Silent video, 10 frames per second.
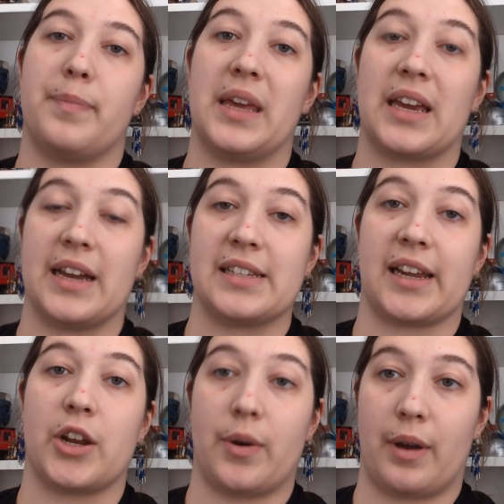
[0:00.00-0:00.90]
because
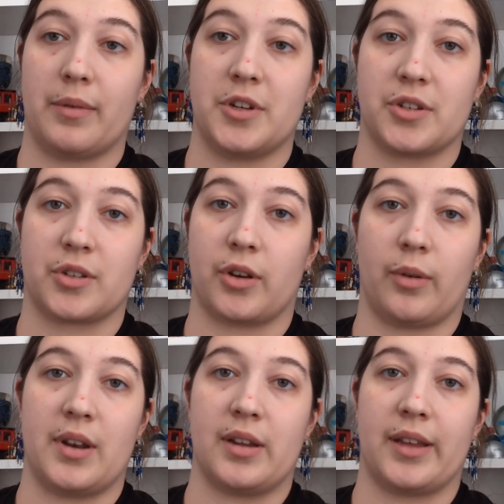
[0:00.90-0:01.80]
I know I would just
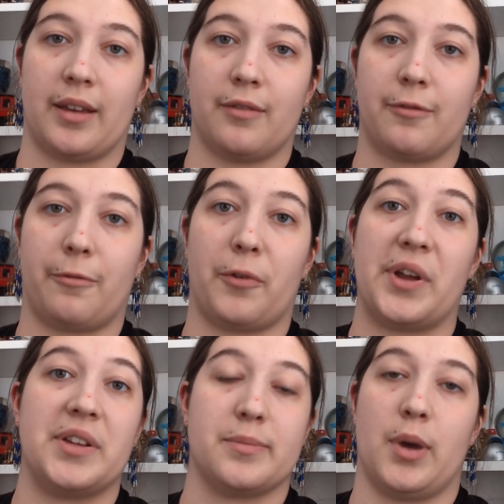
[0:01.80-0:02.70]
go into like
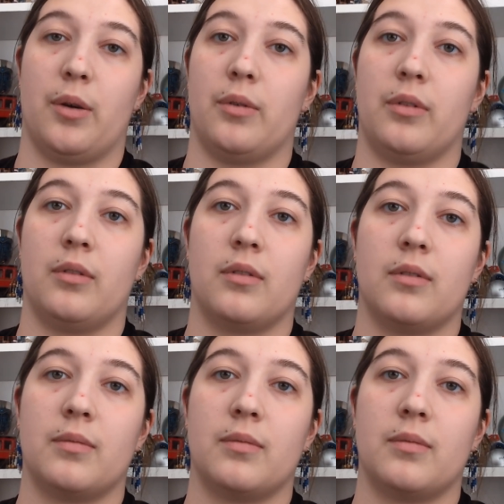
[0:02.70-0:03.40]
freeze mode